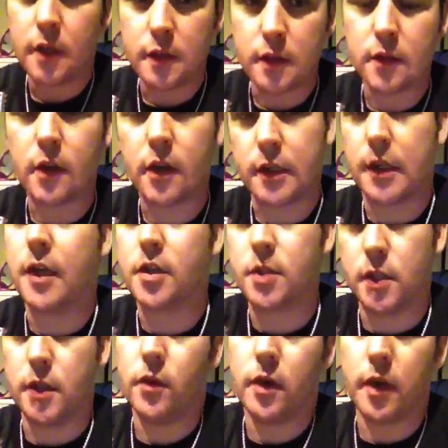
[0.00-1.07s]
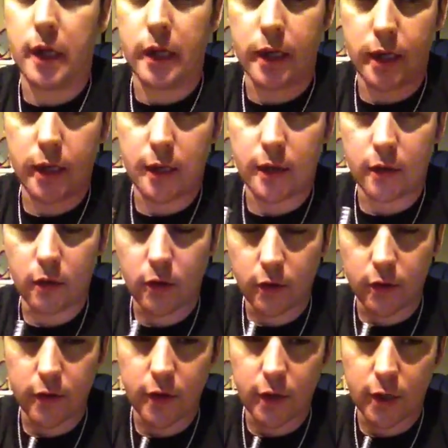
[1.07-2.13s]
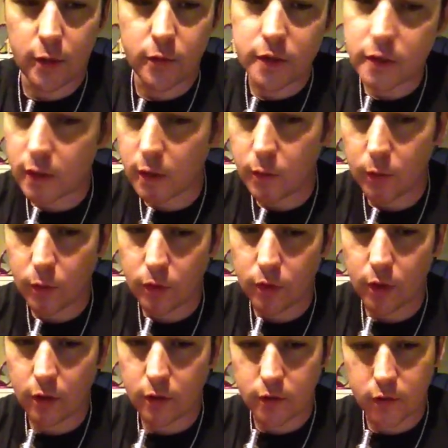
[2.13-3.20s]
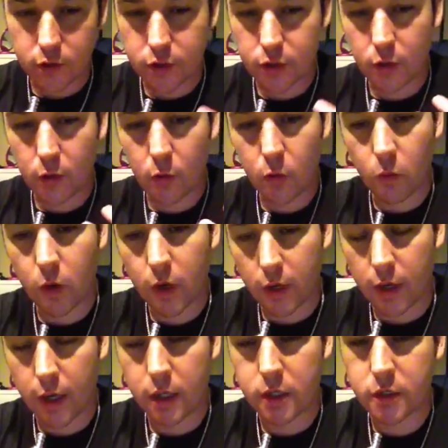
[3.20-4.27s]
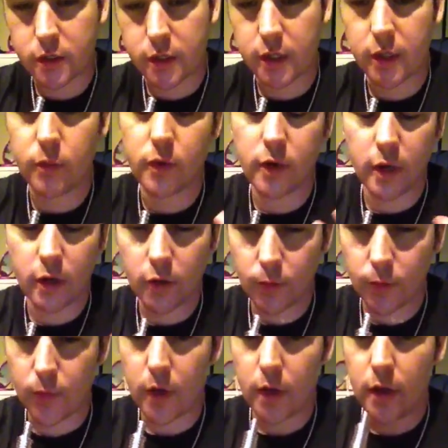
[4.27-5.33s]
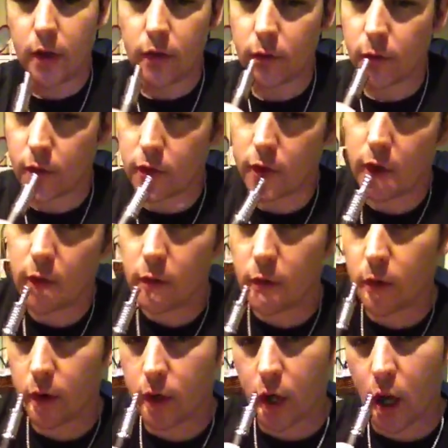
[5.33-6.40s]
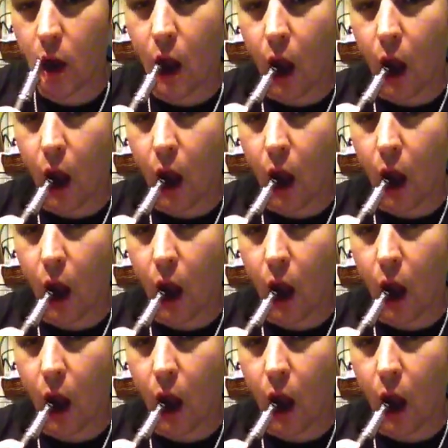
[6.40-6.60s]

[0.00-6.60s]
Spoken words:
This is not actually what I inhale all the time, just to let people know, is to show what it actually can put out. So I'm going to do that real quick.